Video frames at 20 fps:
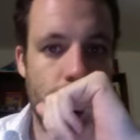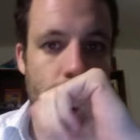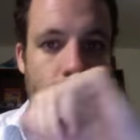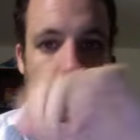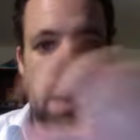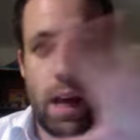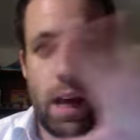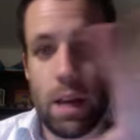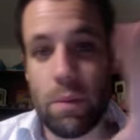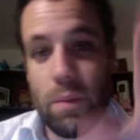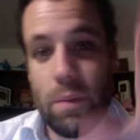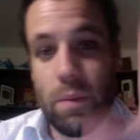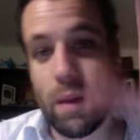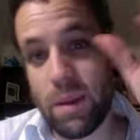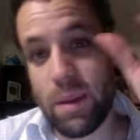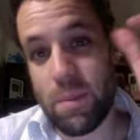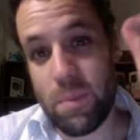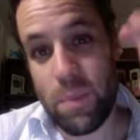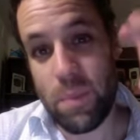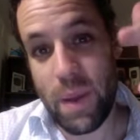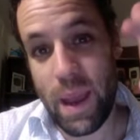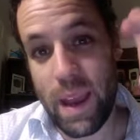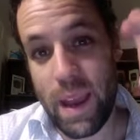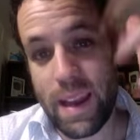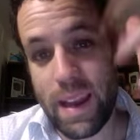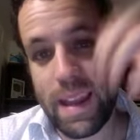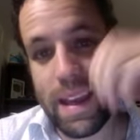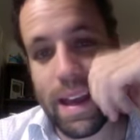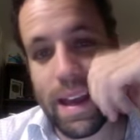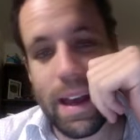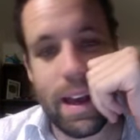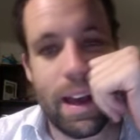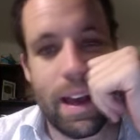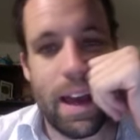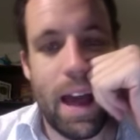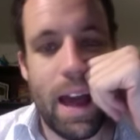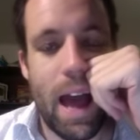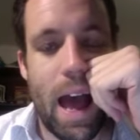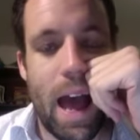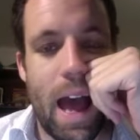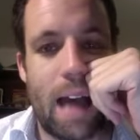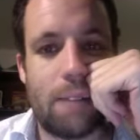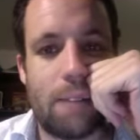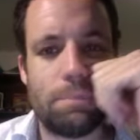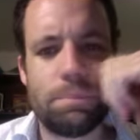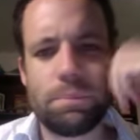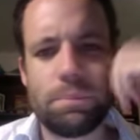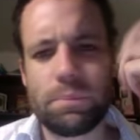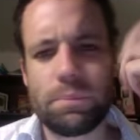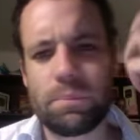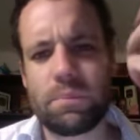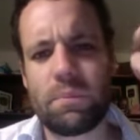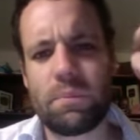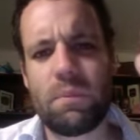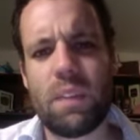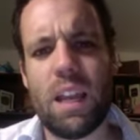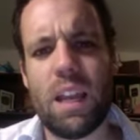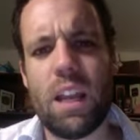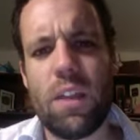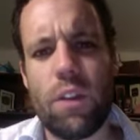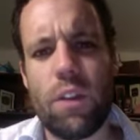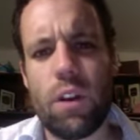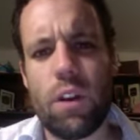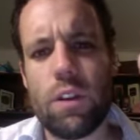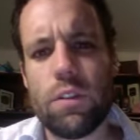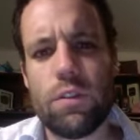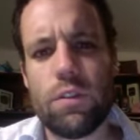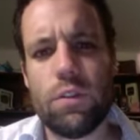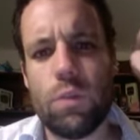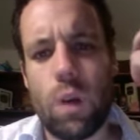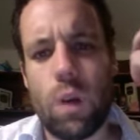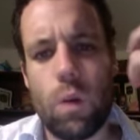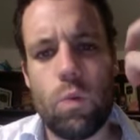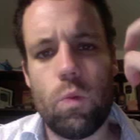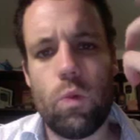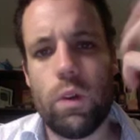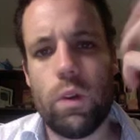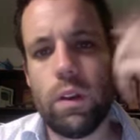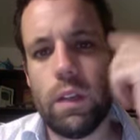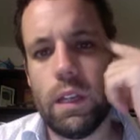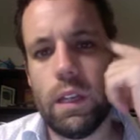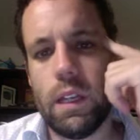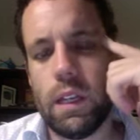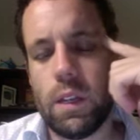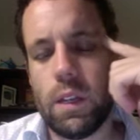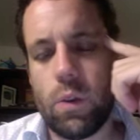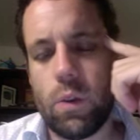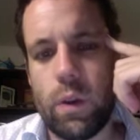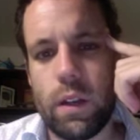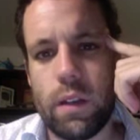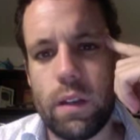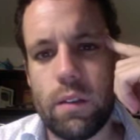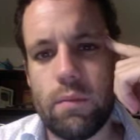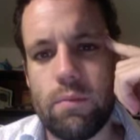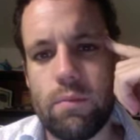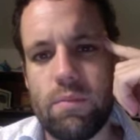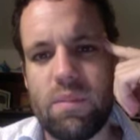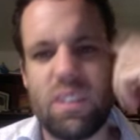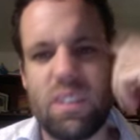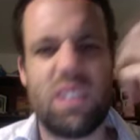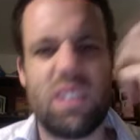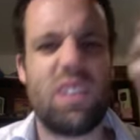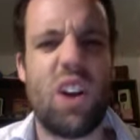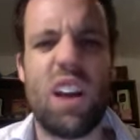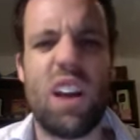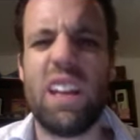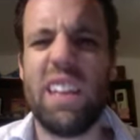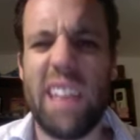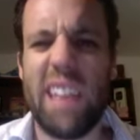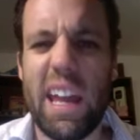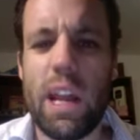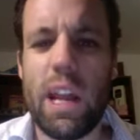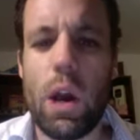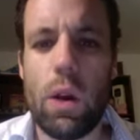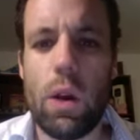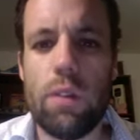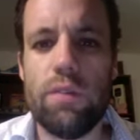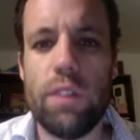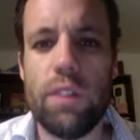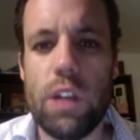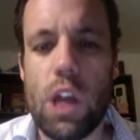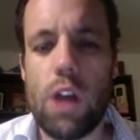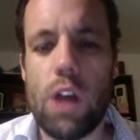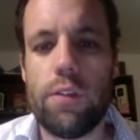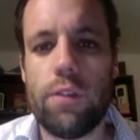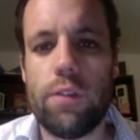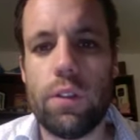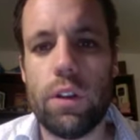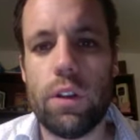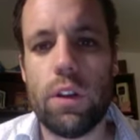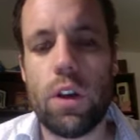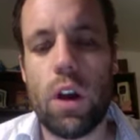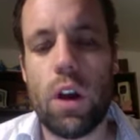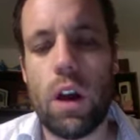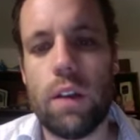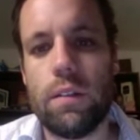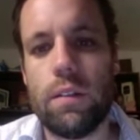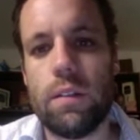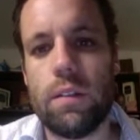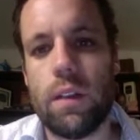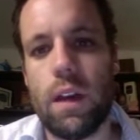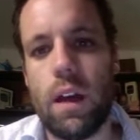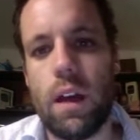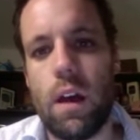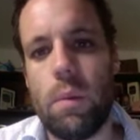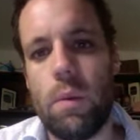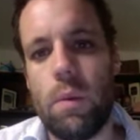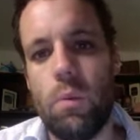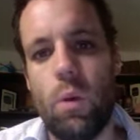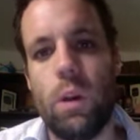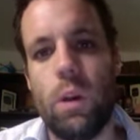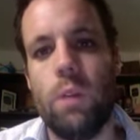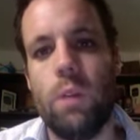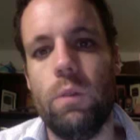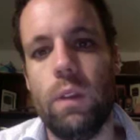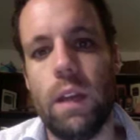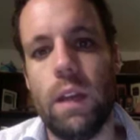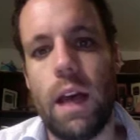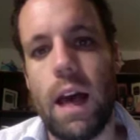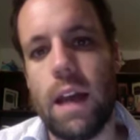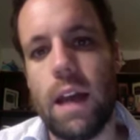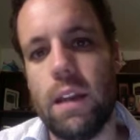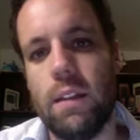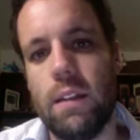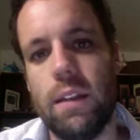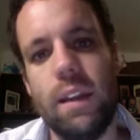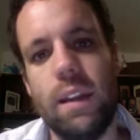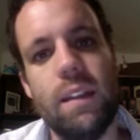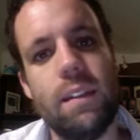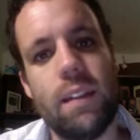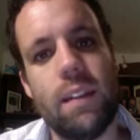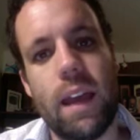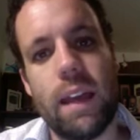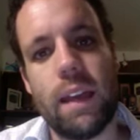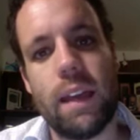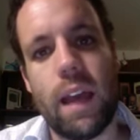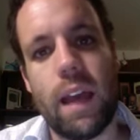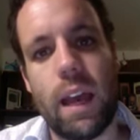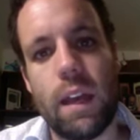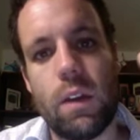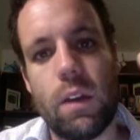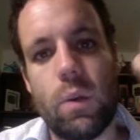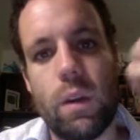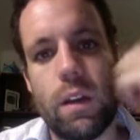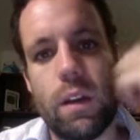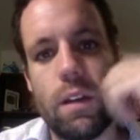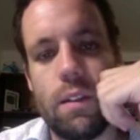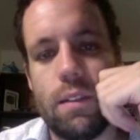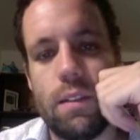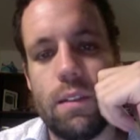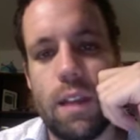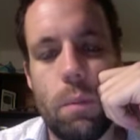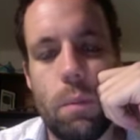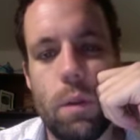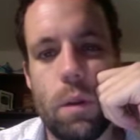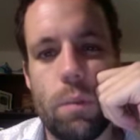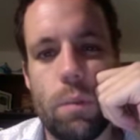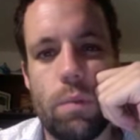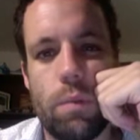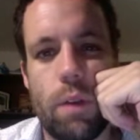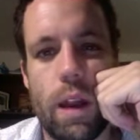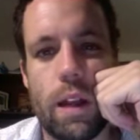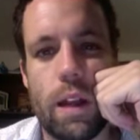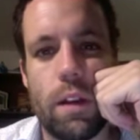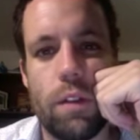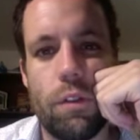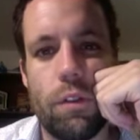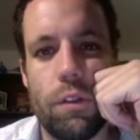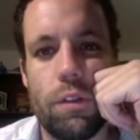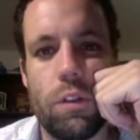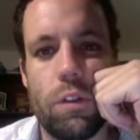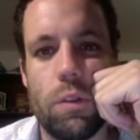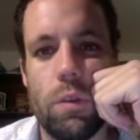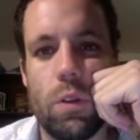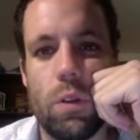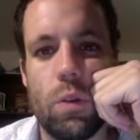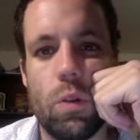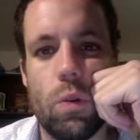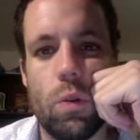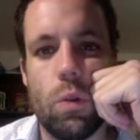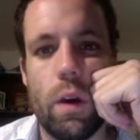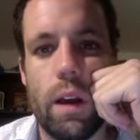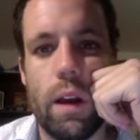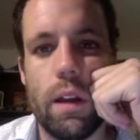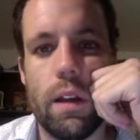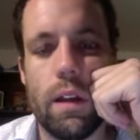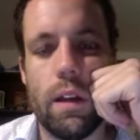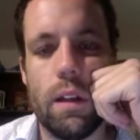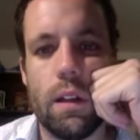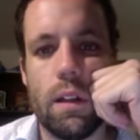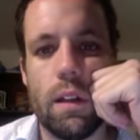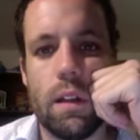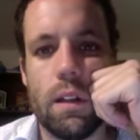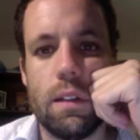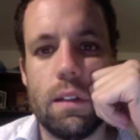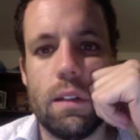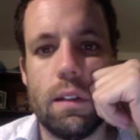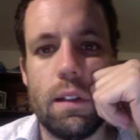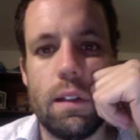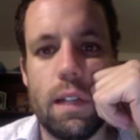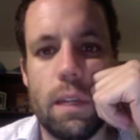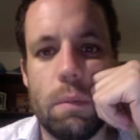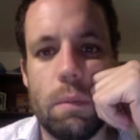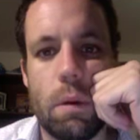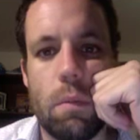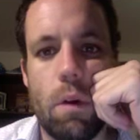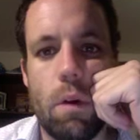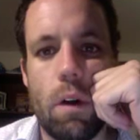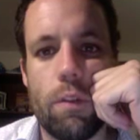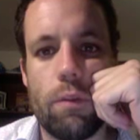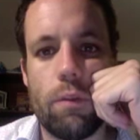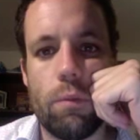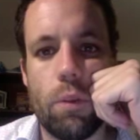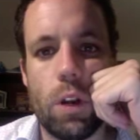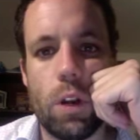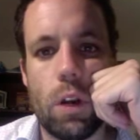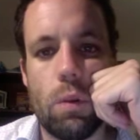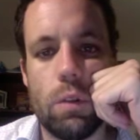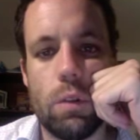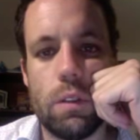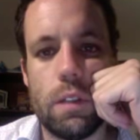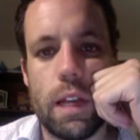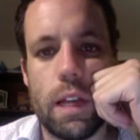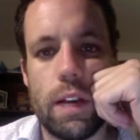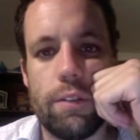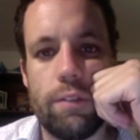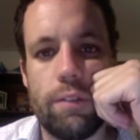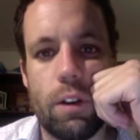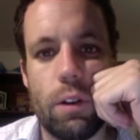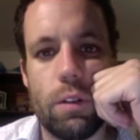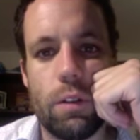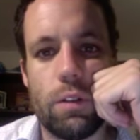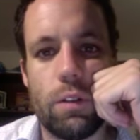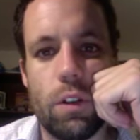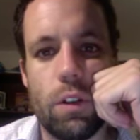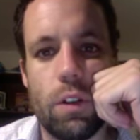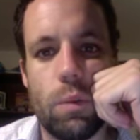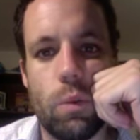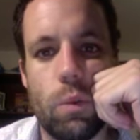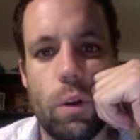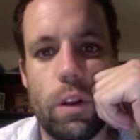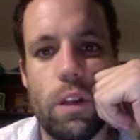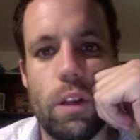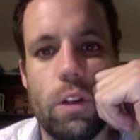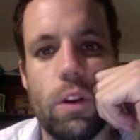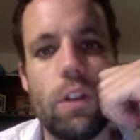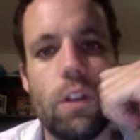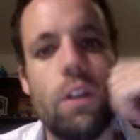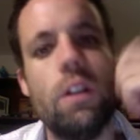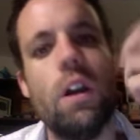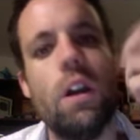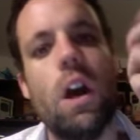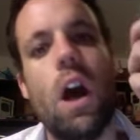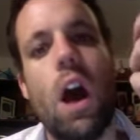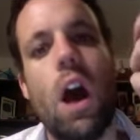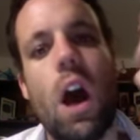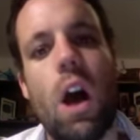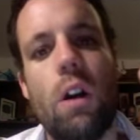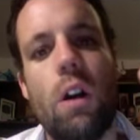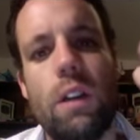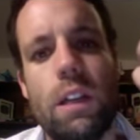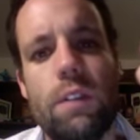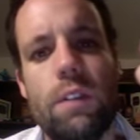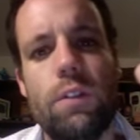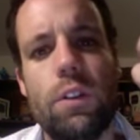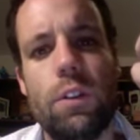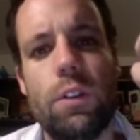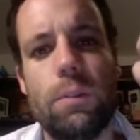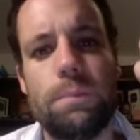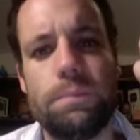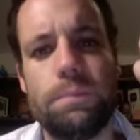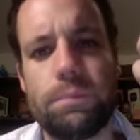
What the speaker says: pardon me, Pete here, and I thought I'd just do a really quick kind of ghetto video for you guys. I've been working really hard and needed to take a quick 10-minute break, and I thought this could be a cool way to clear my mind from what I was focused on and working on. And I'll give you